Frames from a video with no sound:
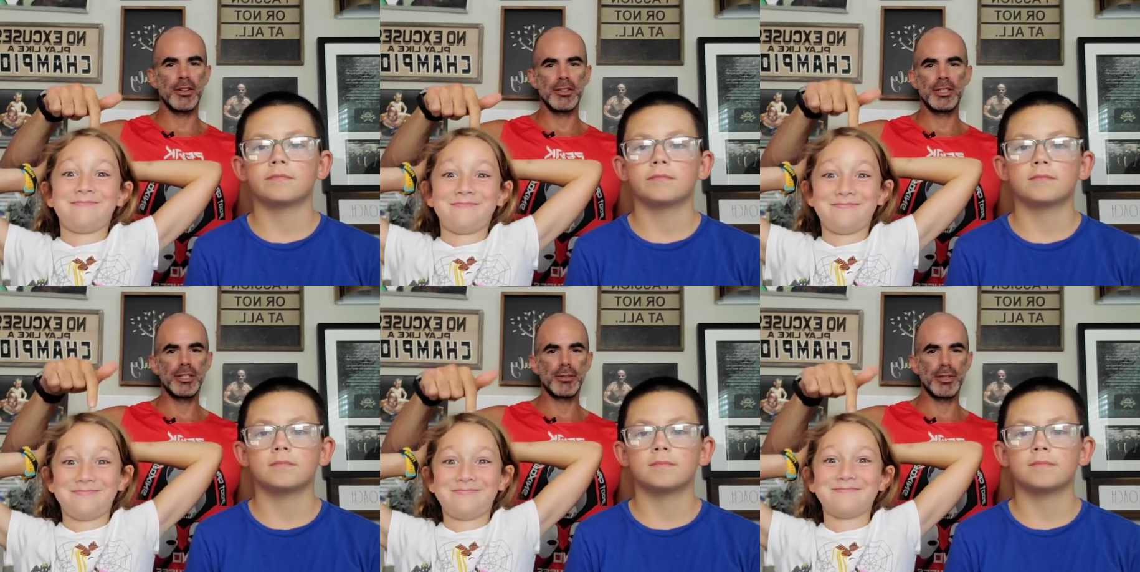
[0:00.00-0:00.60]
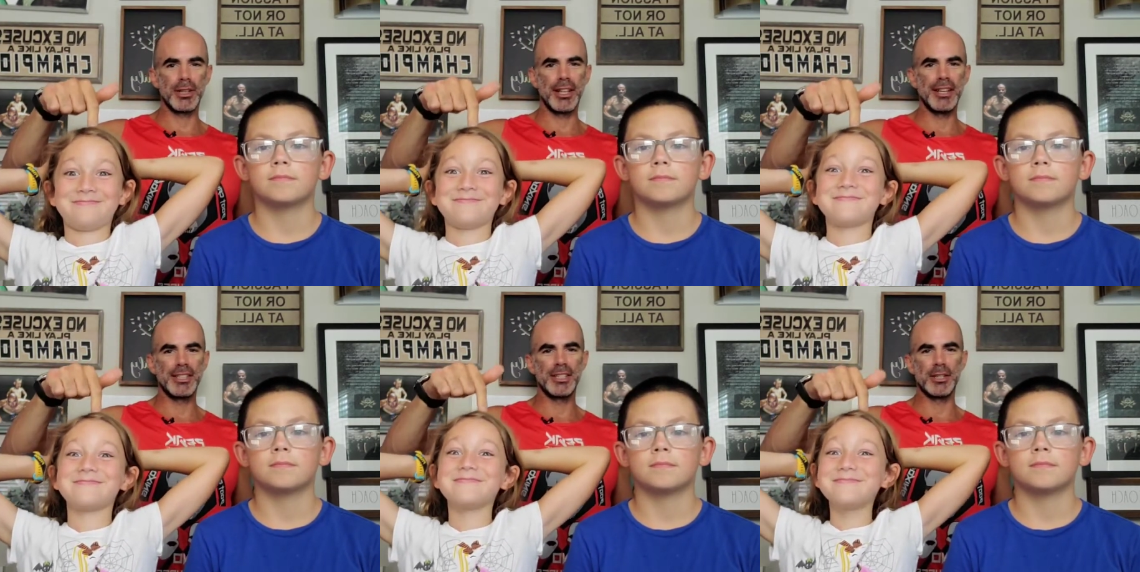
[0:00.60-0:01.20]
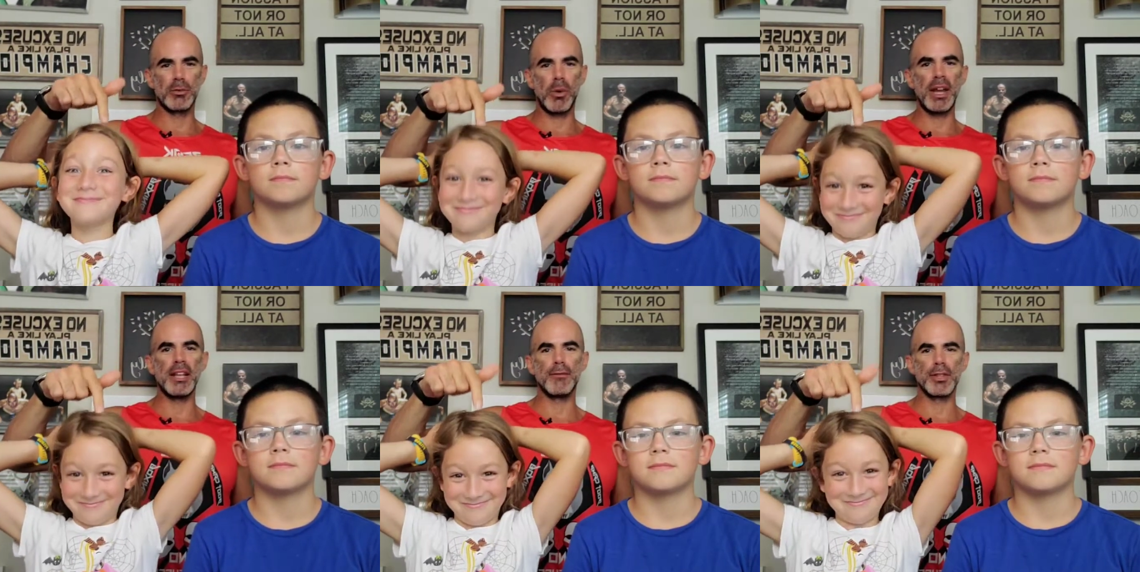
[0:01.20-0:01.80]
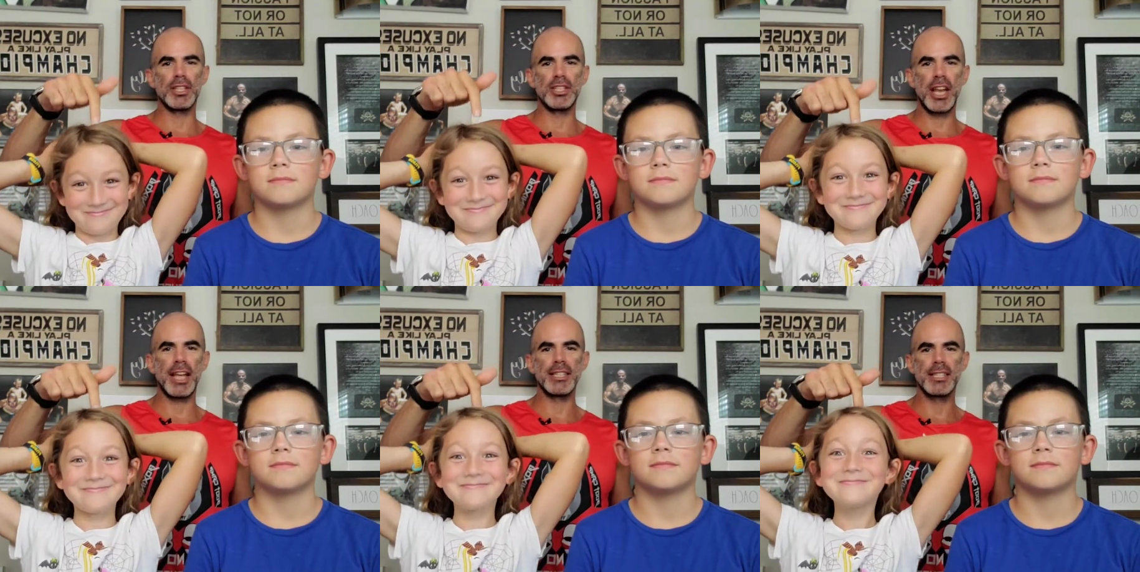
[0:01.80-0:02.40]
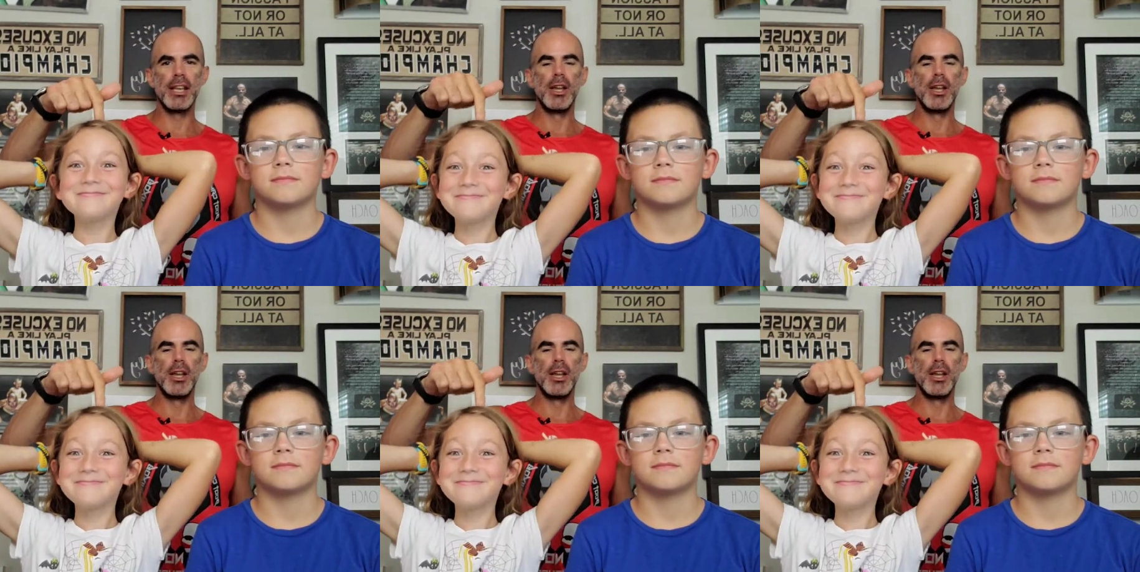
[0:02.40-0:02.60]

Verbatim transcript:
Speaker 1: She's just look at it. She's just waiting for the chance.